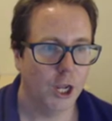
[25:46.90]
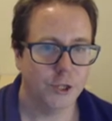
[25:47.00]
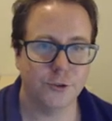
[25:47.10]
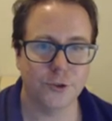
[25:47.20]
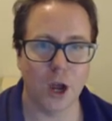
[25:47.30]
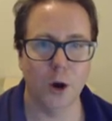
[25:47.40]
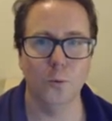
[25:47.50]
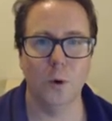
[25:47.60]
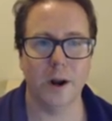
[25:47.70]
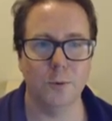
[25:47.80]
So
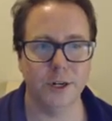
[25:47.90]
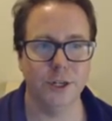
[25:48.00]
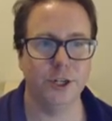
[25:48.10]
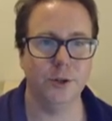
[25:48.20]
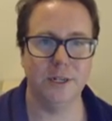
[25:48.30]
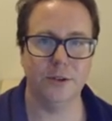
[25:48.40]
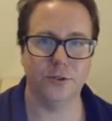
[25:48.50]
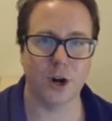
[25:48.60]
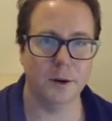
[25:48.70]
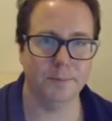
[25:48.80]
what I want to do is
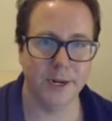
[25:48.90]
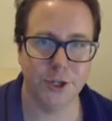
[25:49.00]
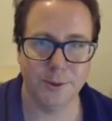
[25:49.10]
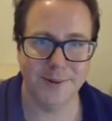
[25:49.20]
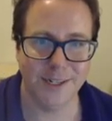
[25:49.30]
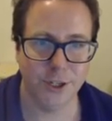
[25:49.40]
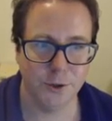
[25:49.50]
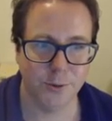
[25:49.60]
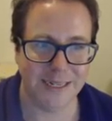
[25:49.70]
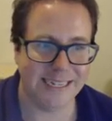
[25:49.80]
start by showing
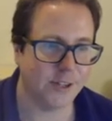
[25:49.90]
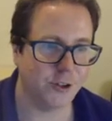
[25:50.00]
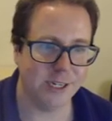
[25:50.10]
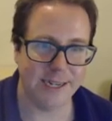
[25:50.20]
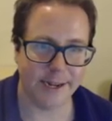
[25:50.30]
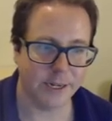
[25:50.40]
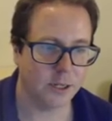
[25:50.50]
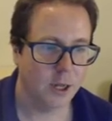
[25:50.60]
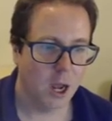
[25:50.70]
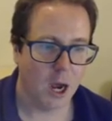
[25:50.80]
you ESG
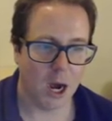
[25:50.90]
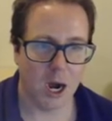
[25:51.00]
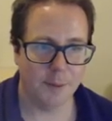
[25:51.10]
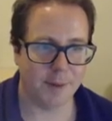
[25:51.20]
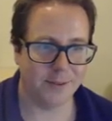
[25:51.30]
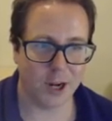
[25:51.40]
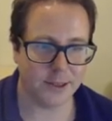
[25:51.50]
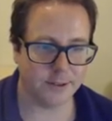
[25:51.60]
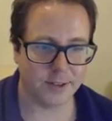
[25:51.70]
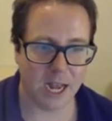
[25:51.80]
data. Um, I've
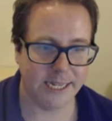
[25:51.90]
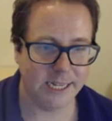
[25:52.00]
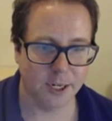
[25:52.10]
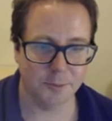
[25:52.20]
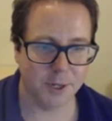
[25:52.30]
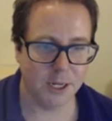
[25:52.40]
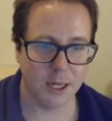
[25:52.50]
got the slide here, but